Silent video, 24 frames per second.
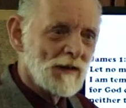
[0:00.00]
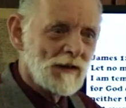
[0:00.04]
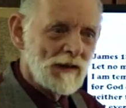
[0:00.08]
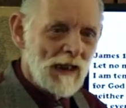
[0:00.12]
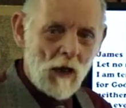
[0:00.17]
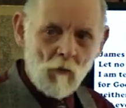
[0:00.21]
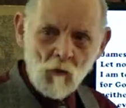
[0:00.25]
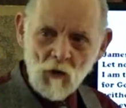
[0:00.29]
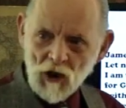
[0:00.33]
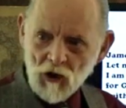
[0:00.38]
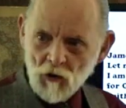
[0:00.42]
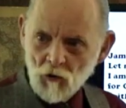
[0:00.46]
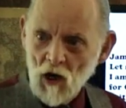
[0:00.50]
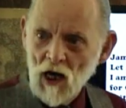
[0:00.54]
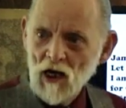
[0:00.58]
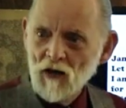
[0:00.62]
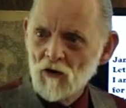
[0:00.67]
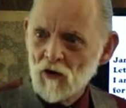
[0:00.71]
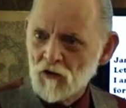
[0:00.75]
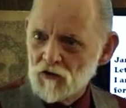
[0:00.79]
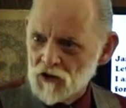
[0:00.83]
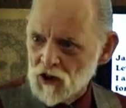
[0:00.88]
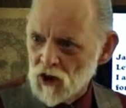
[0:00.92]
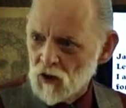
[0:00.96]
And we train
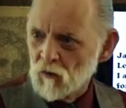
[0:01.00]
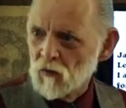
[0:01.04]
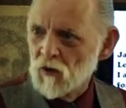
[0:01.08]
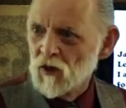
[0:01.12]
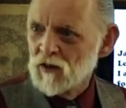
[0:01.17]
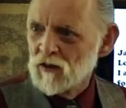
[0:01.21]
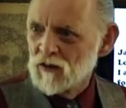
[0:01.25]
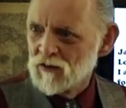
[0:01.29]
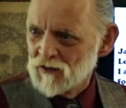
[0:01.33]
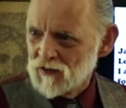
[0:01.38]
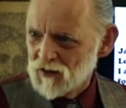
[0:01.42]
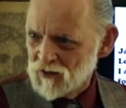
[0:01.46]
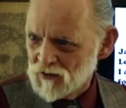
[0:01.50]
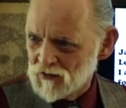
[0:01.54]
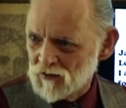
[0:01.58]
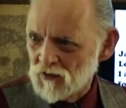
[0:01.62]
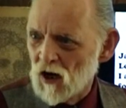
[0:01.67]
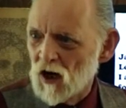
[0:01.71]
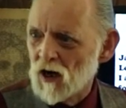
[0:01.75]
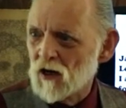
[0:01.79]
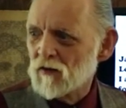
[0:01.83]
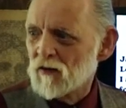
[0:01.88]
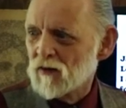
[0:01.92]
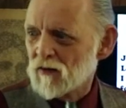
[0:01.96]
our children to
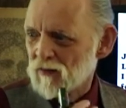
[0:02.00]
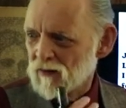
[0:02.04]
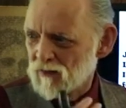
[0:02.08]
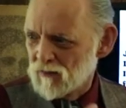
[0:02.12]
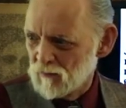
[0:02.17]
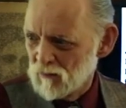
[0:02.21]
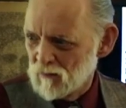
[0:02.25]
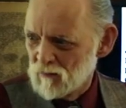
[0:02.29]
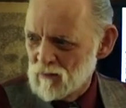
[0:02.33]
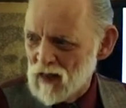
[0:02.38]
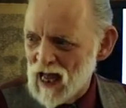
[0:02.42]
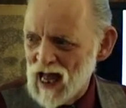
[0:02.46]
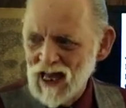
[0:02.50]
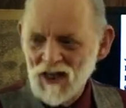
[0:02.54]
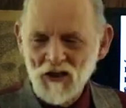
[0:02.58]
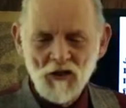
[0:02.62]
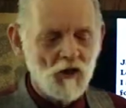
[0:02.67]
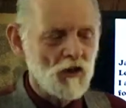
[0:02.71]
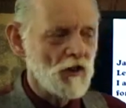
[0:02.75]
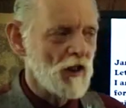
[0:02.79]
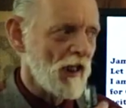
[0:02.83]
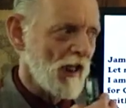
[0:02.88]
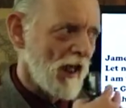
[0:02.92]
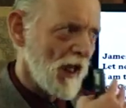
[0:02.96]
start
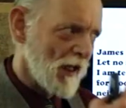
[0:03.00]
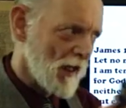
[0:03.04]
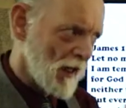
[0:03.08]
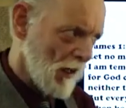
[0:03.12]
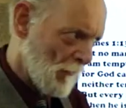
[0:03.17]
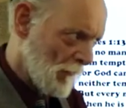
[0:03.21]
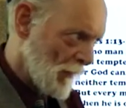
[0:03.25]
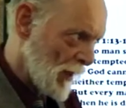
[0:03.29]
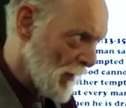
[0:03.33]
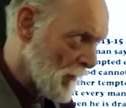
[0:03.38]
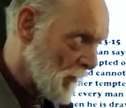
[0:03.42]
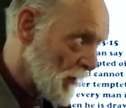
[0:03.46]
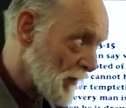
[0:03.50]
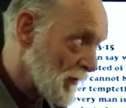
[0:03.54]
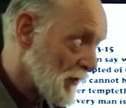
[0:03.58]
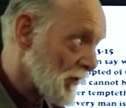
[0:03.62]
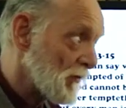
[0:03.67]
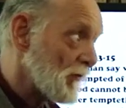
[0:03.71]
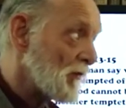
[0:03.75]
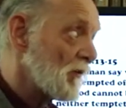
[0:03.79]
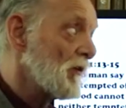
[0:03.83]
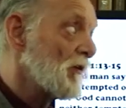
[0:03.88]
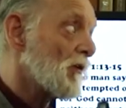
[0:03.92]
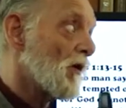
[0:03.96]
imagining and coming up
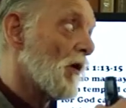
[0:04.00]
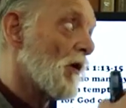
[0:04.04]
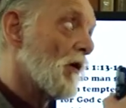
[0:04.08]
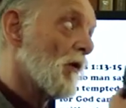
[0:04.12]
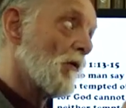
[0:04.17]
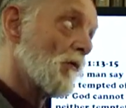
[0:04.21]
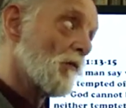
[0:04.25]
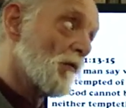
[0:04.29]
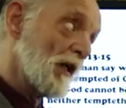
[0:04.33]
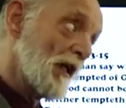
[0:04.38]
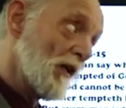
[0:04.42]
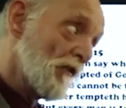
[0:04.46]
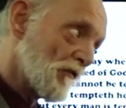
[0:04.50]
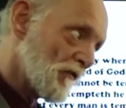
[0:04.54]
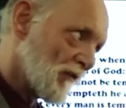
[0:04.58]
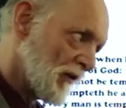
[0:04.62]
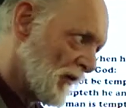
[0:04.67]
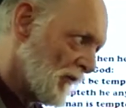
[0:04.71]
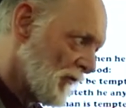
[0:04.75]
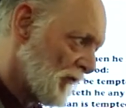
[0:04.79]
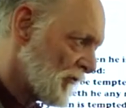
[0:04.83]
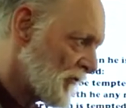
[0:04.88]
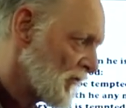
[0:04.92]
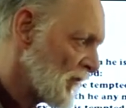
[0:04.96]
with, you know,
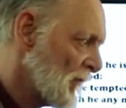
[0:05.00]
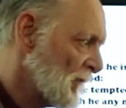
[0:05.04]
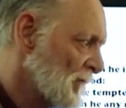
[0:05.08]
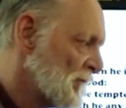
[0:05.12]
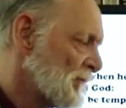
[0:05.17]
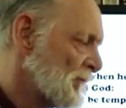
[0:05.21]
reasons.